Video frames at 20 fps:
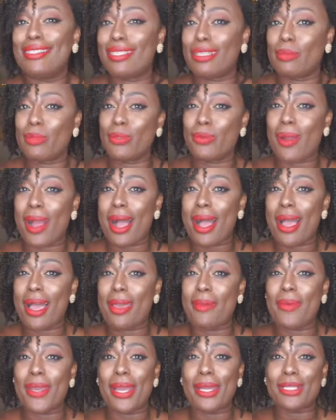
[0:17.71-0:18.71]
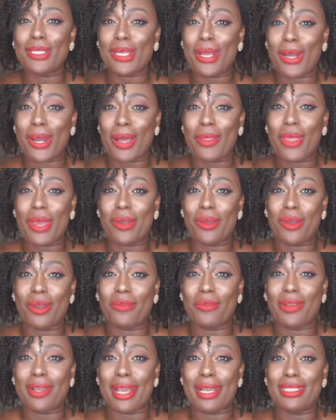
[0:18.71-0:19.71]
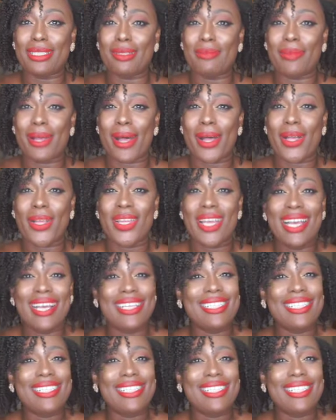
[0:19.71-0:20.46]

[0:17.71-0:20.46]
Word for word: subscribe, and turn on that notification bell.